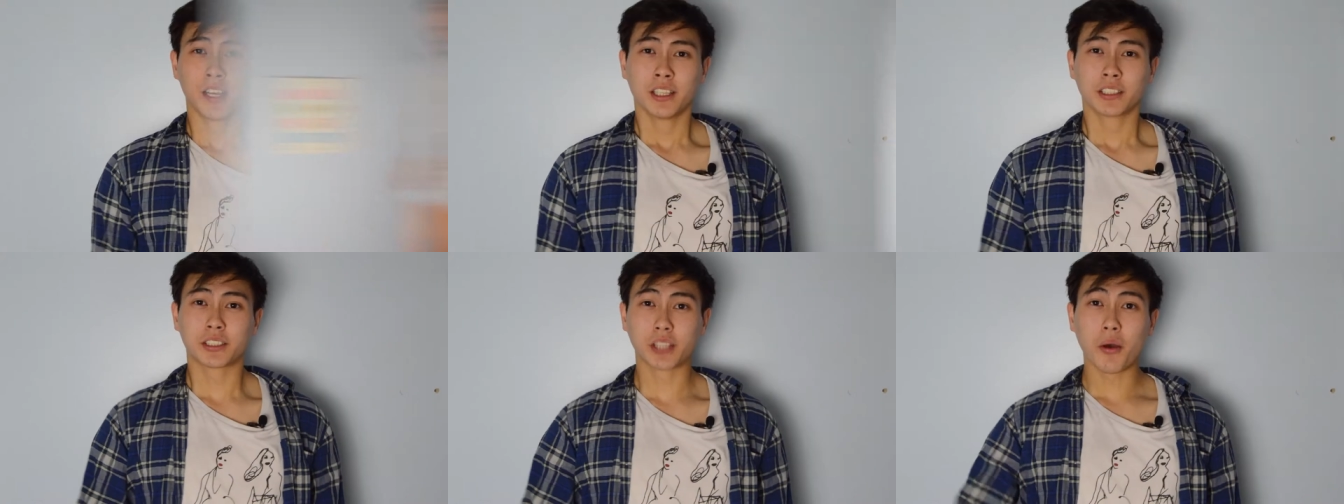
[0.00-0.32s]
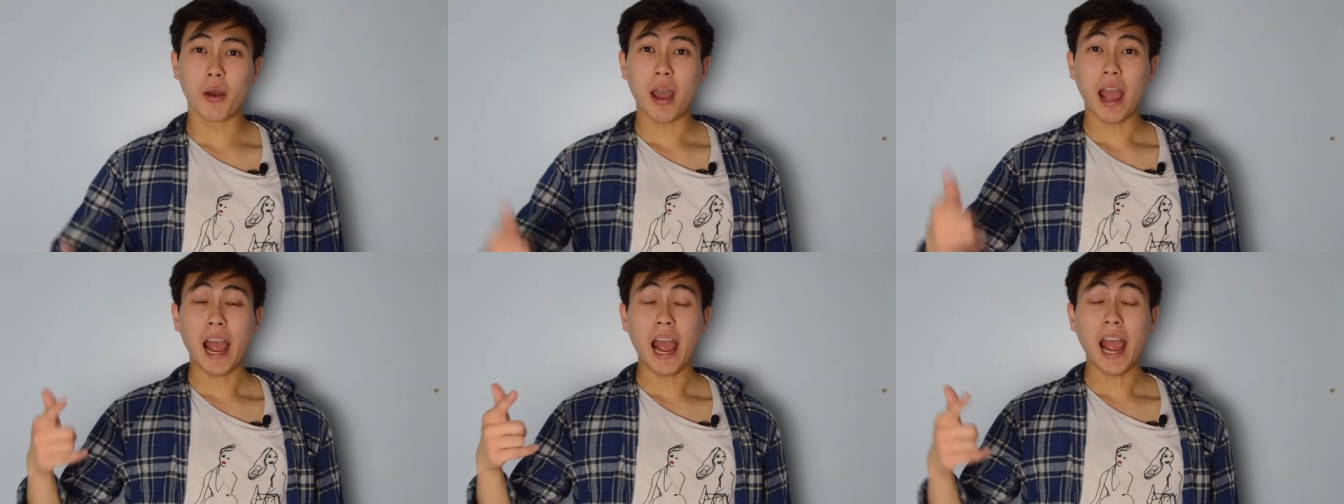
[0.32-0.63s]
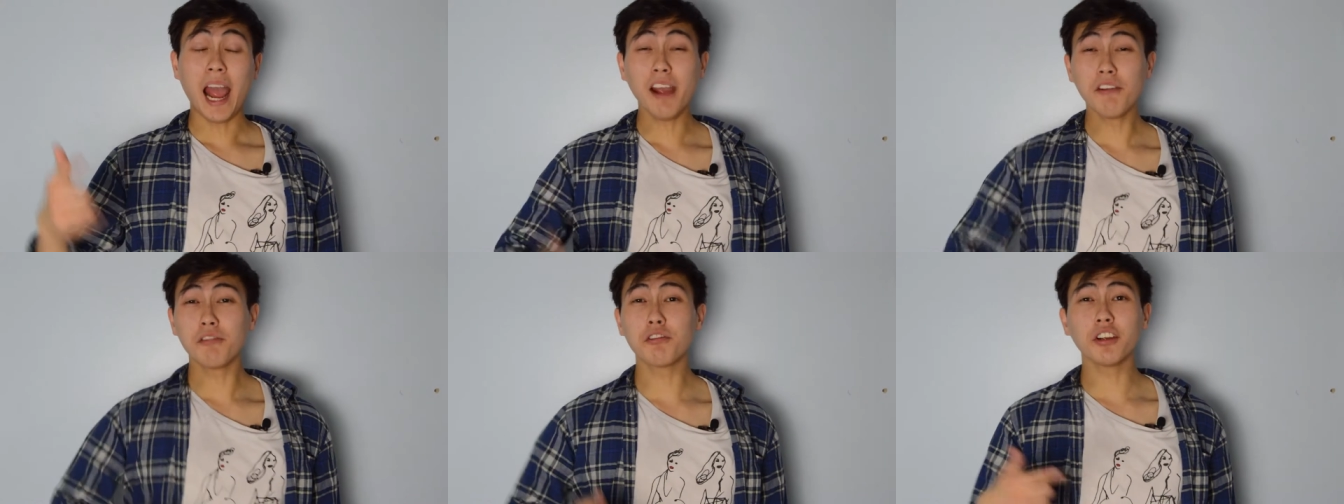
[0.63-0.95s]
So
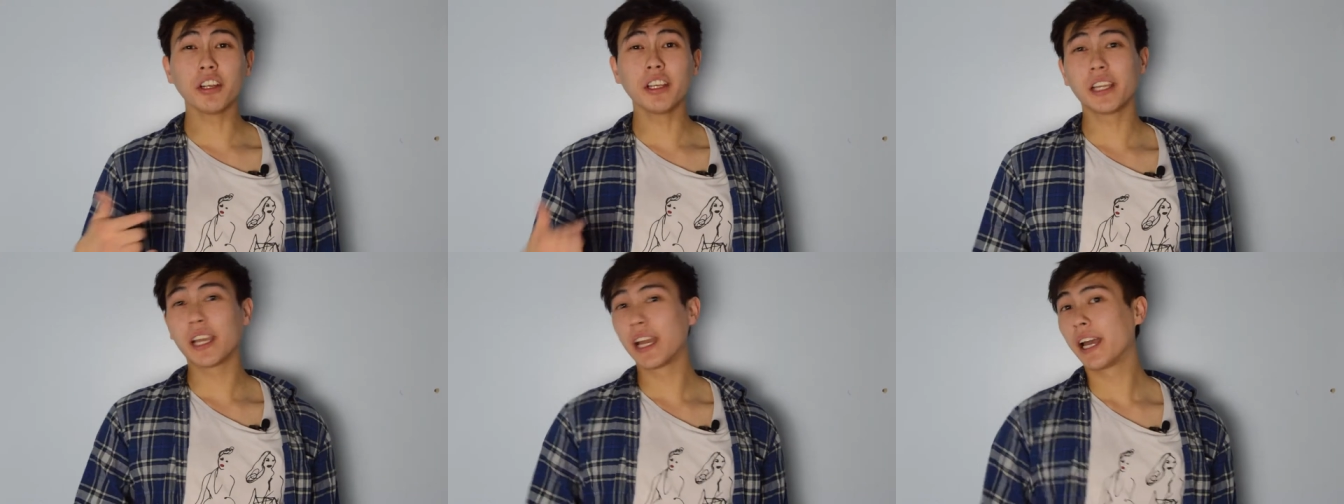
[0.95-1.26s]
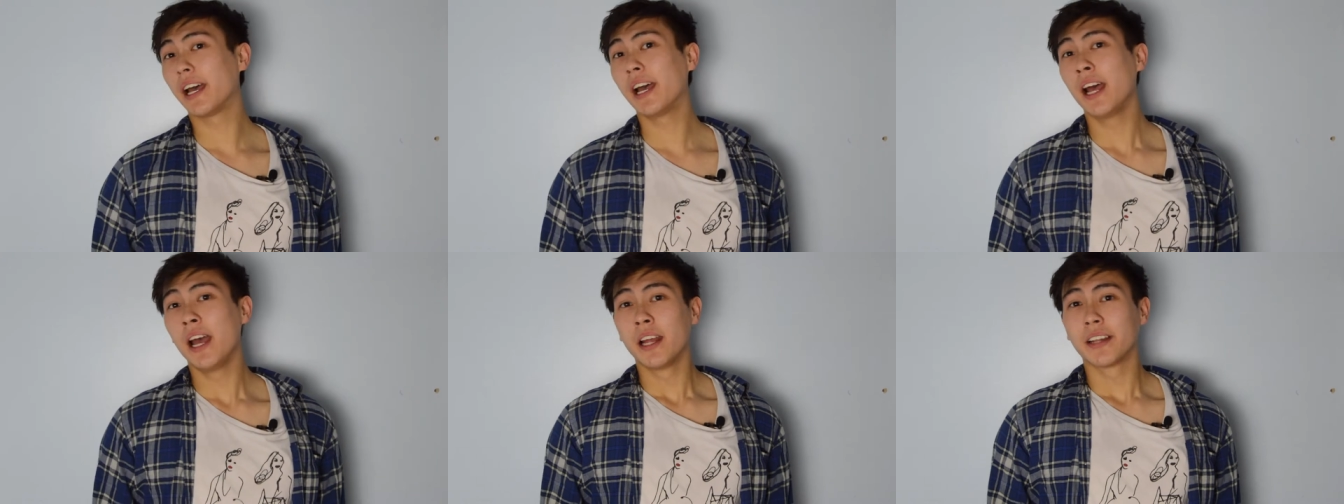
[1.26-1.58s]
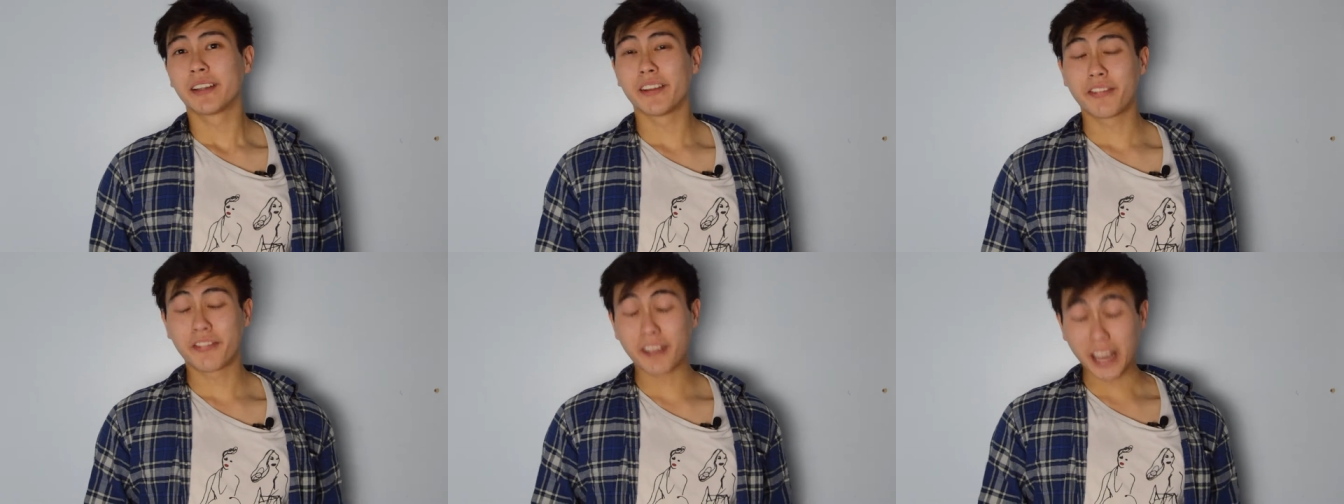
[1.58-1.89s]
every year,
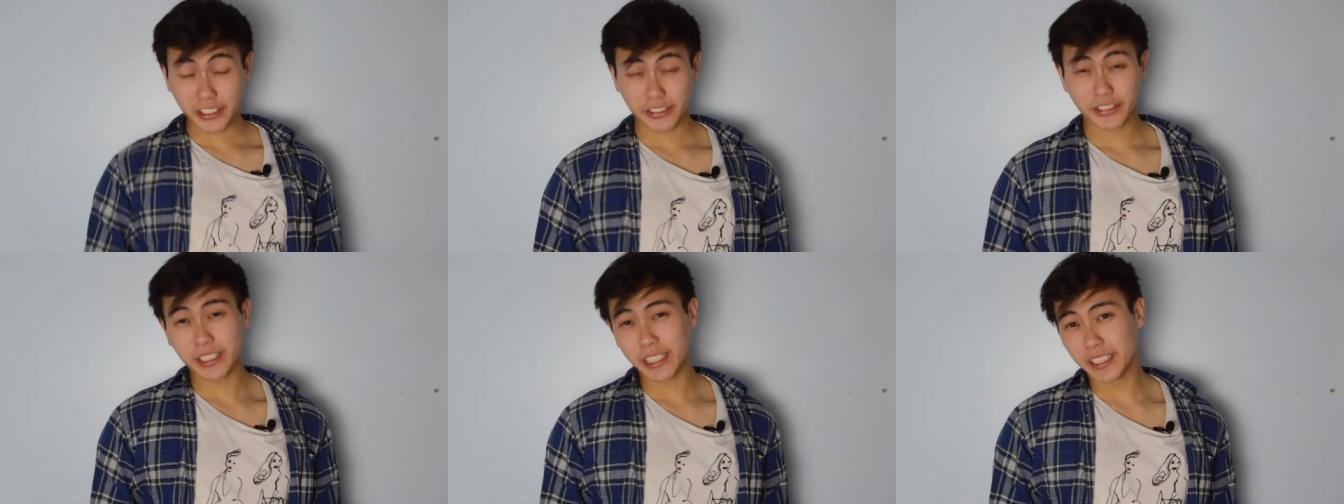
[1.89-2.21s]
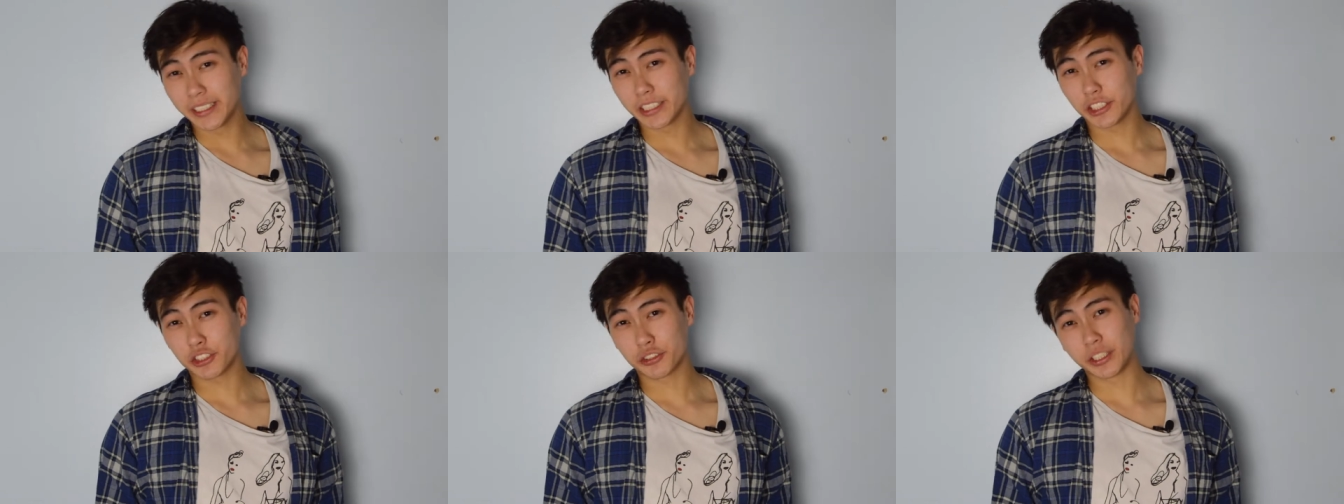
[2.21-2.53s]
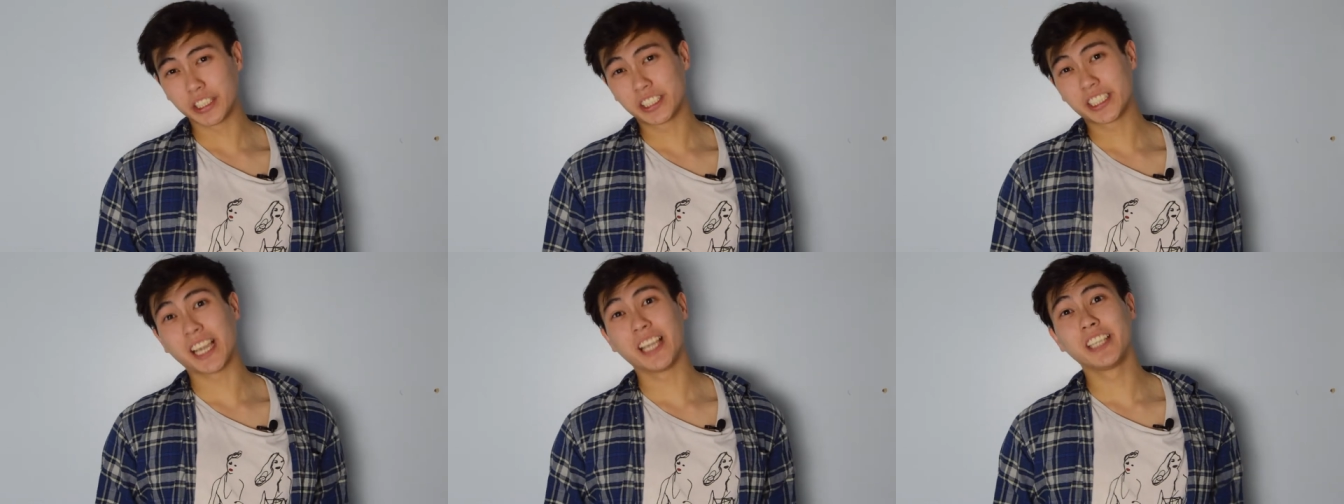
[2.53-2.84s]
the fashion
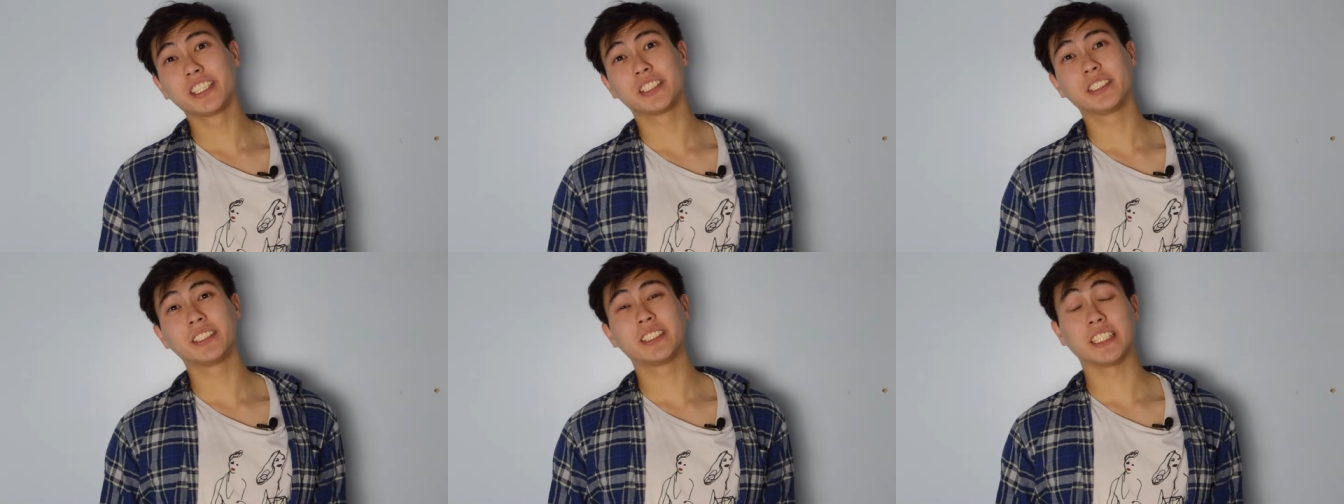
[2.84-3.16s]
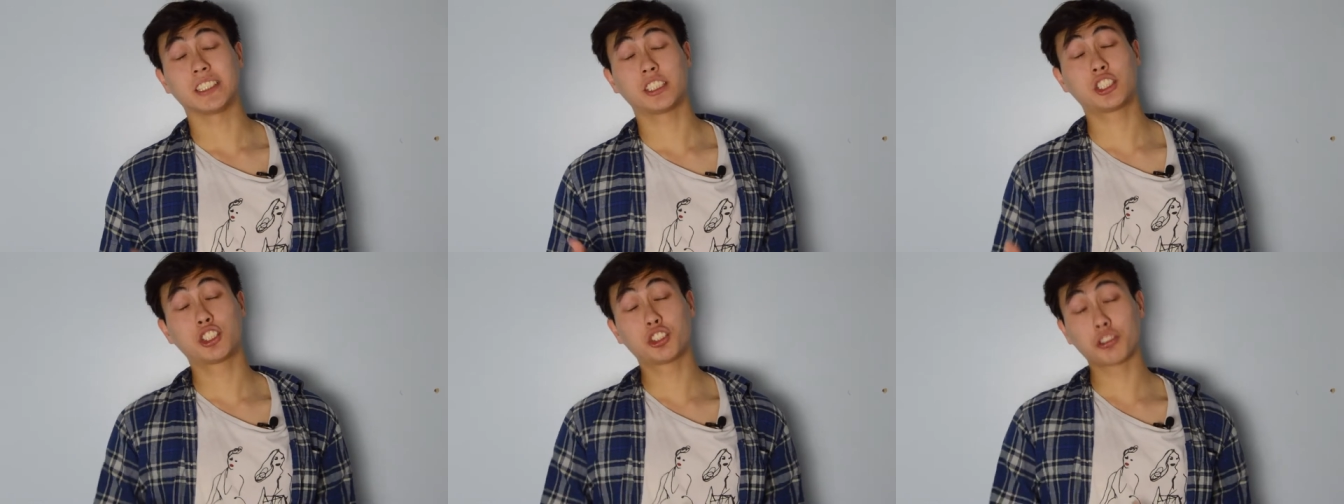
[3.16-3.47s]
industry changes its